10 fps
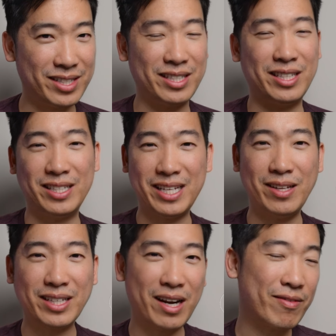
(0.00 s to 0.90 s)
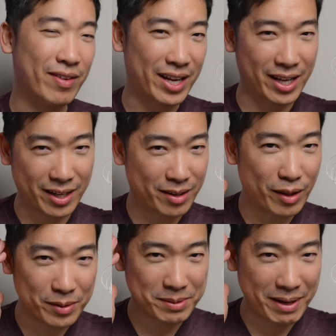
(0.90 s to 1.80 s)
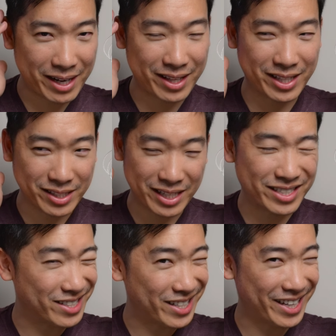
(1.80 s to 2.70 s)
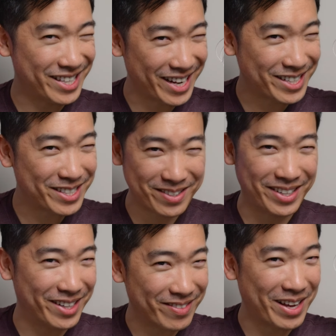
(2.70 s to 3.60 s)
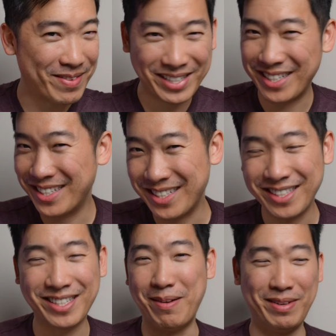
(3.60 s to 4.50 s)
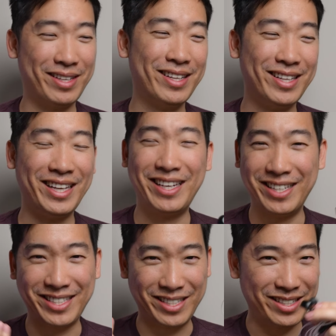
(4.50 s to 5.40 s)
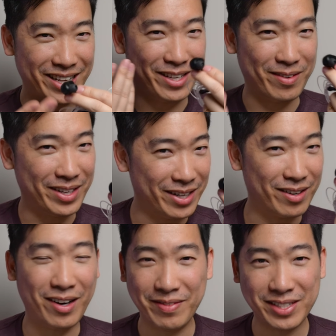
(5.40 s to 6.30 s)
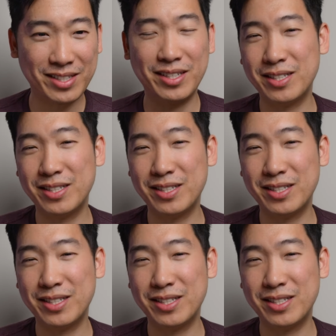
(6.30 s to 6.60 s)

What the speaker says: It just sounds kind of like a closed back, like it's just like next to your ear, if that makes any sense. I mean, it is in your ear, obviously.